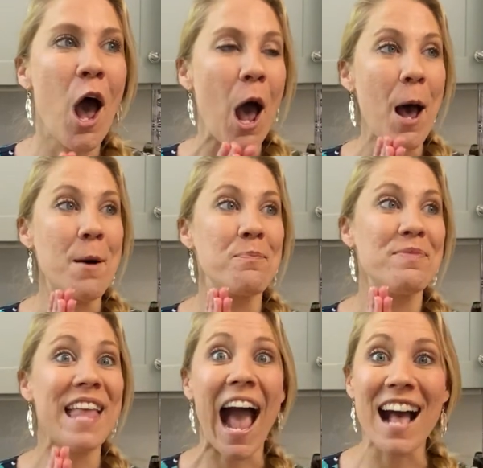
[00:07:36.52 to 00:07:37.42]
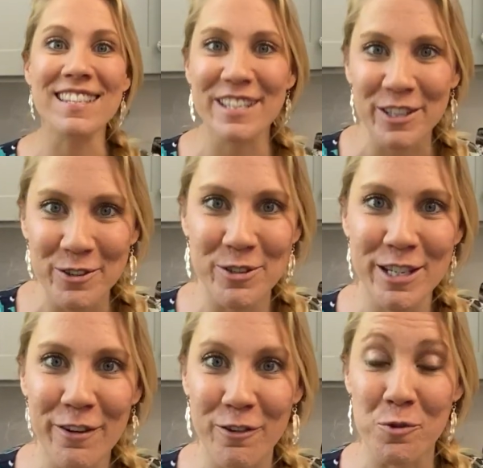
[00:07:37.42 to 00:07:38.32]
NASA used
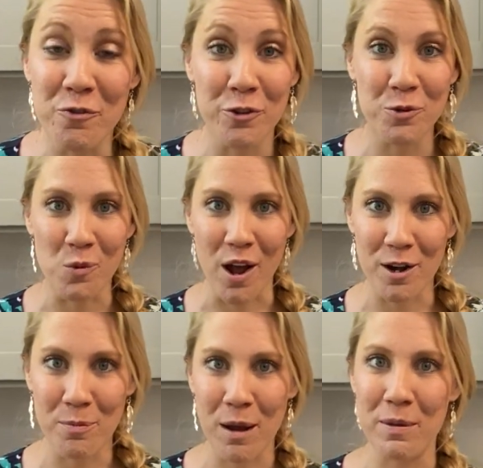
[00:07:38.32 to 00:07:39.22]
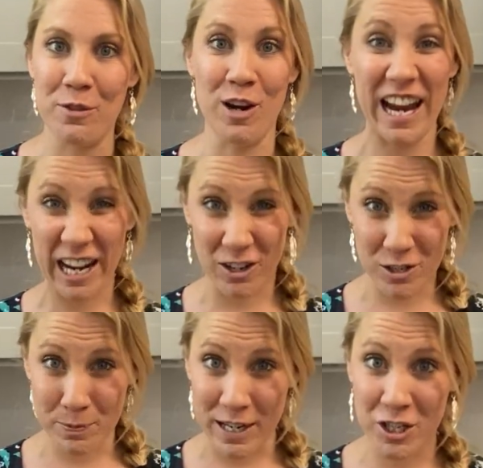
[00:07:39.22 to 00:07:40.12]
it for food and water prep in their
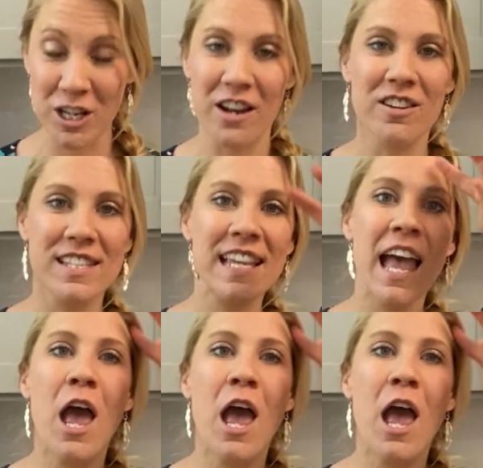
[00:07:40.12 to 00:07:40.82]
airspace shuttles.